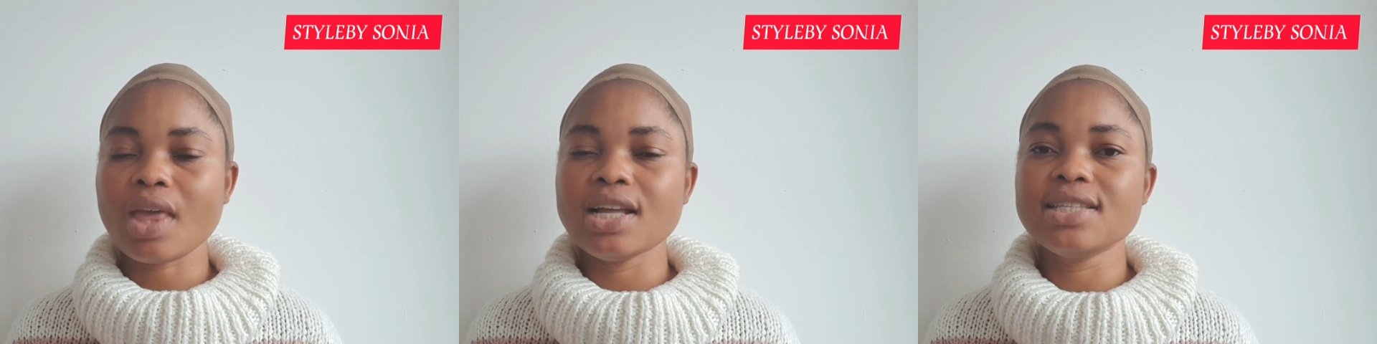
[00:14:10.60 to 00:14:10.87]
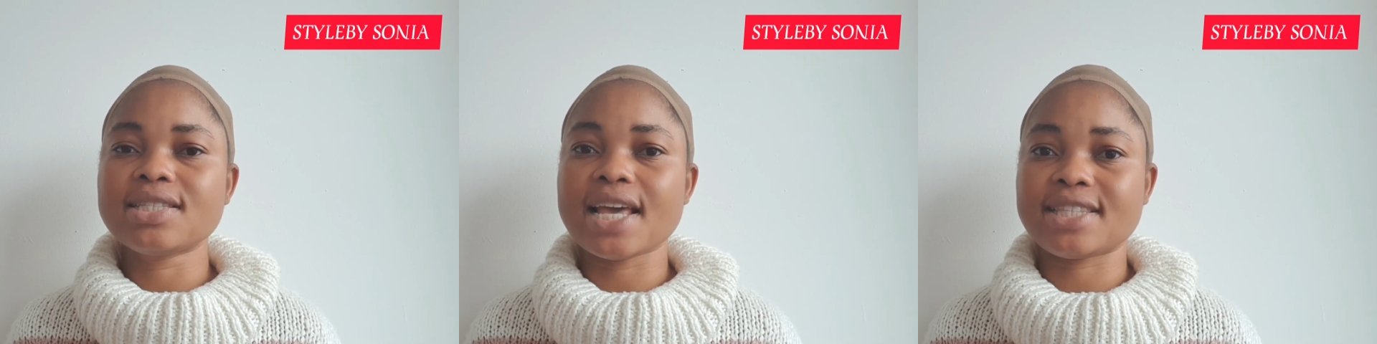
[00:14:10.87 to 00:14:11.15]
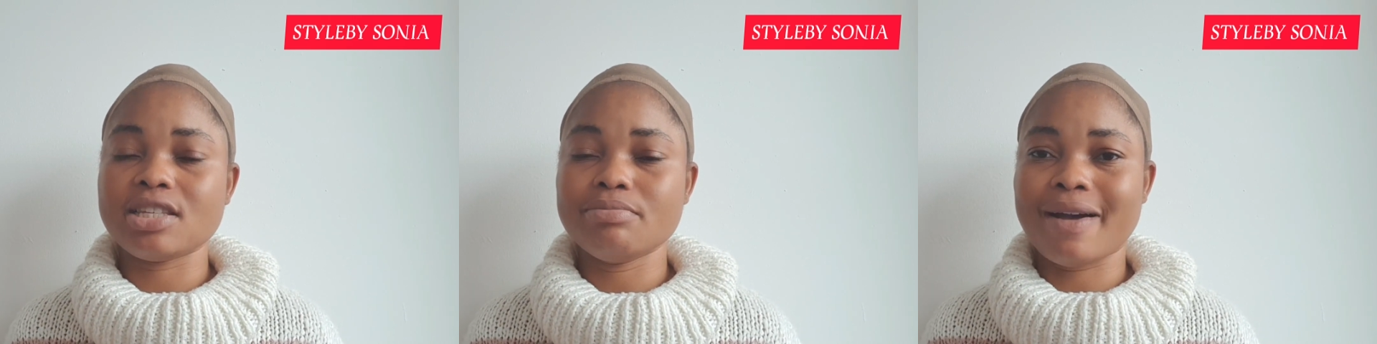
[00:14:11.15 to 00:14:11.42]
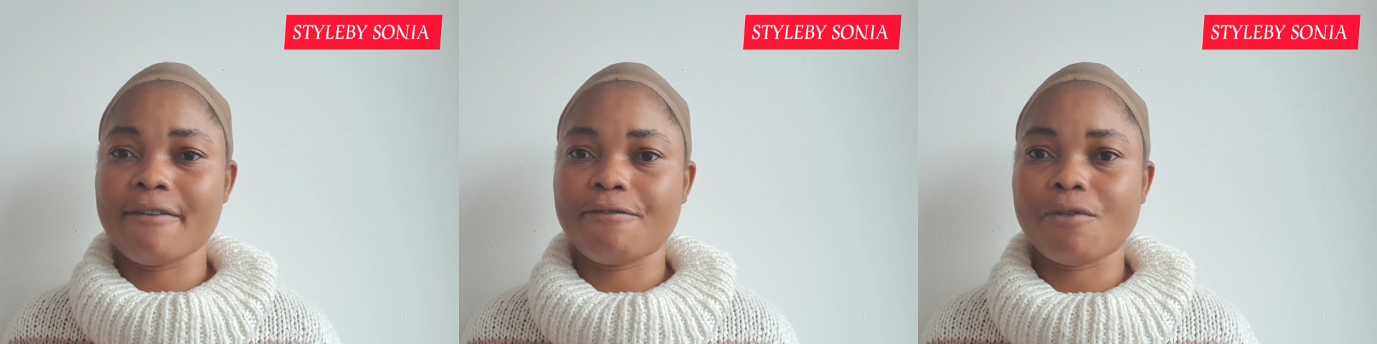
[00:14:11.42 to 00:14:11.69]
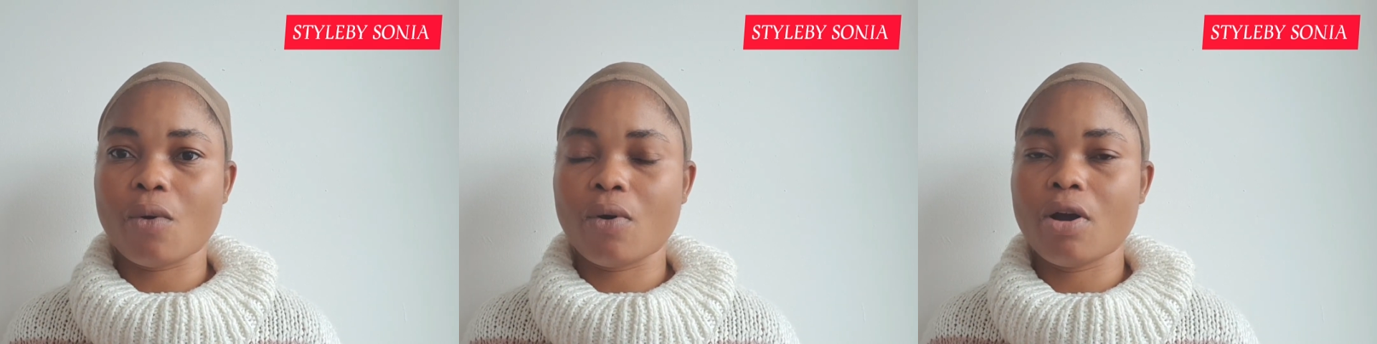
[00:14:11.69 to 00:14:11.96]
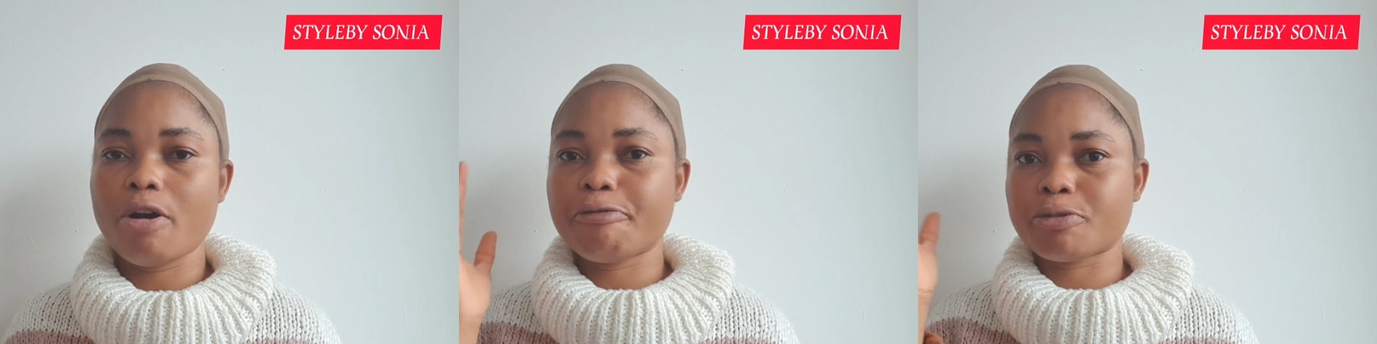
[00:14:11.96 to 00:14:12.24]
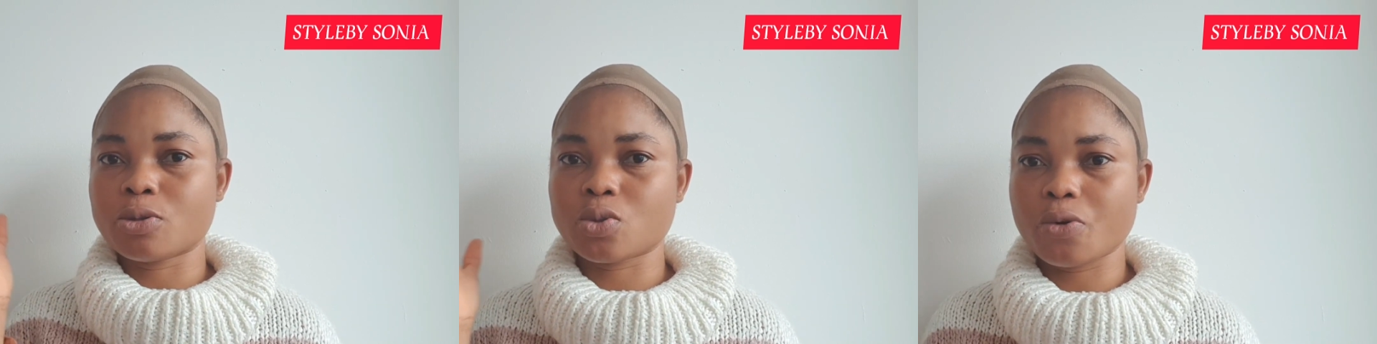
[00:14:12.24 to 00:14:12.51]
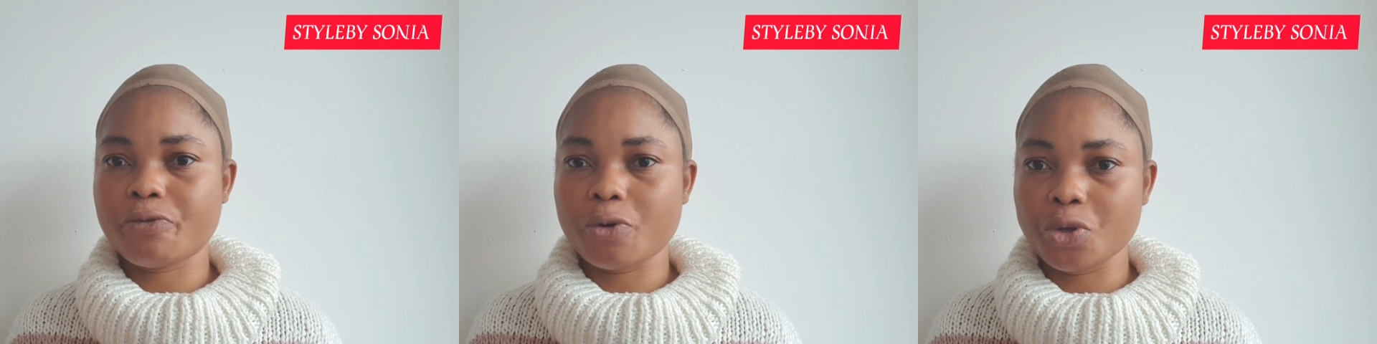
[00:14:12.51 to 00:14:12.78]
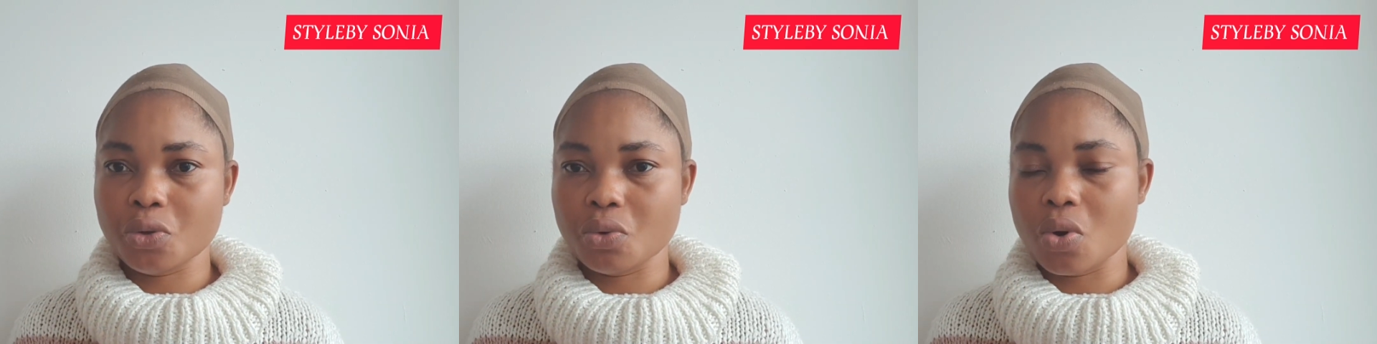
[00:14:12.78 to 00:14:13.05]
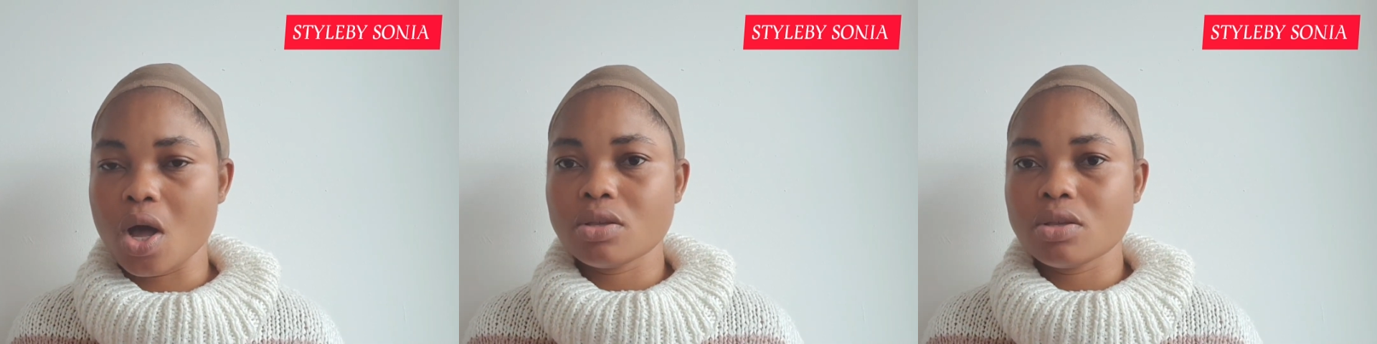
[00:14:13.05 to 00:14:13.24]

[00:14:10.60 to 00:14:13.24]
13 by 4 frontal for you.